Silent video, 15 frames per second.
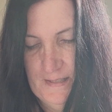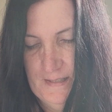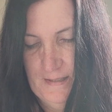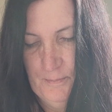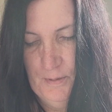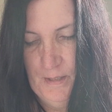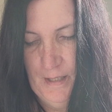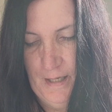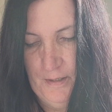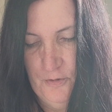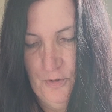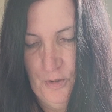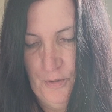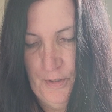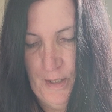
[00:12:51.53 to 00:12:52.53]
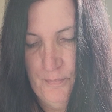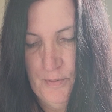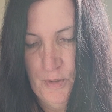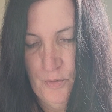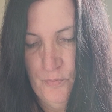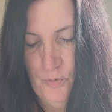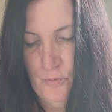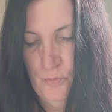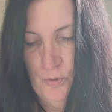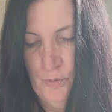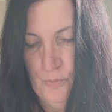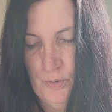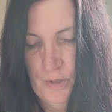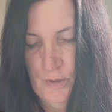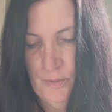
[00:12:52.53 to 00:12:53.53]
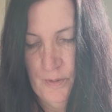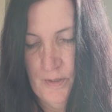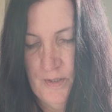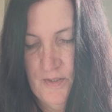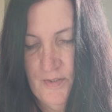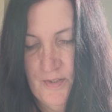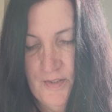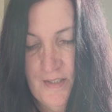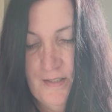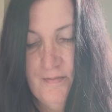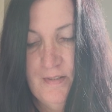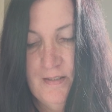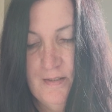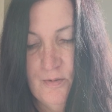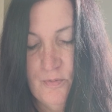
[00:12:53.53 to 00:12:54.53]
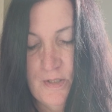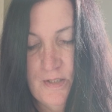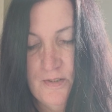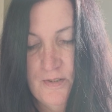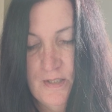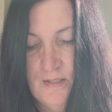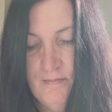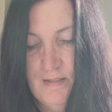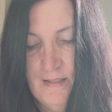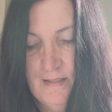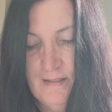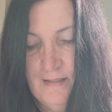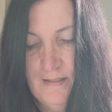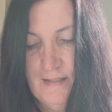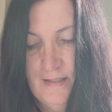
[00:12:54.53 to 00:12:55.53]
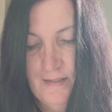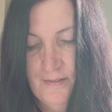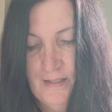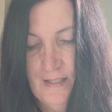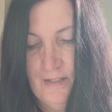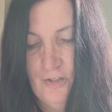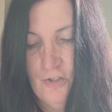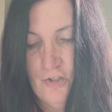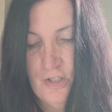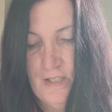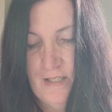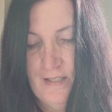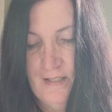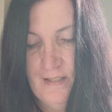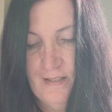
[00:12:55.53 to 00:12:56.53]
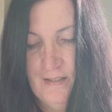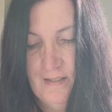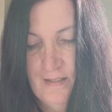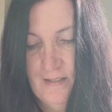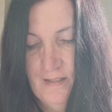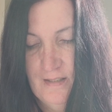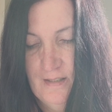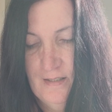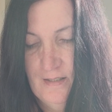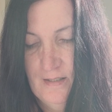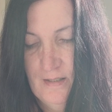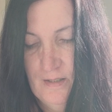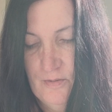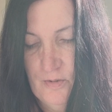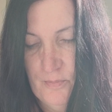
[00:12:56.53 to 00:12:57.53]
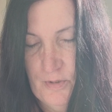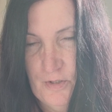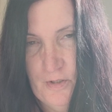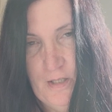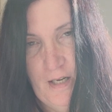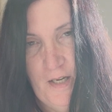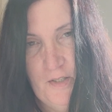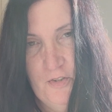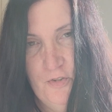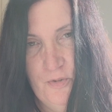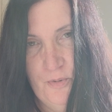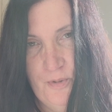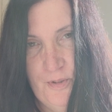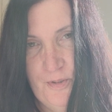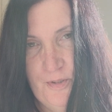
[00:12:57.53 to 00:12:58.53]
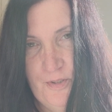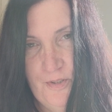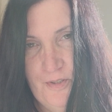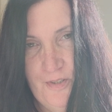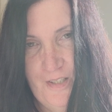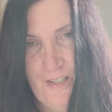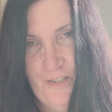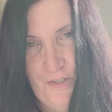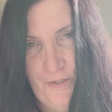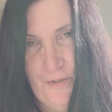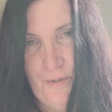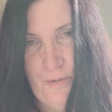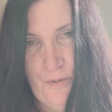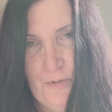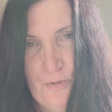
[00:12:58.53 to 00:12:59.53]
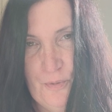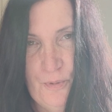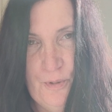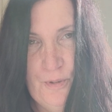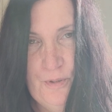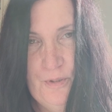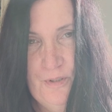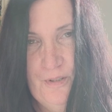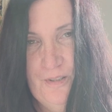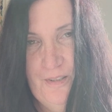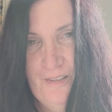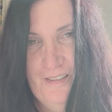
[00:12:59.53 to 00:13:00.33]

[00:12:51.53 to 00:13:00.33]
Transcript: going to exit on that beautiful note. You are receiving healing energy from your God source and your earth source.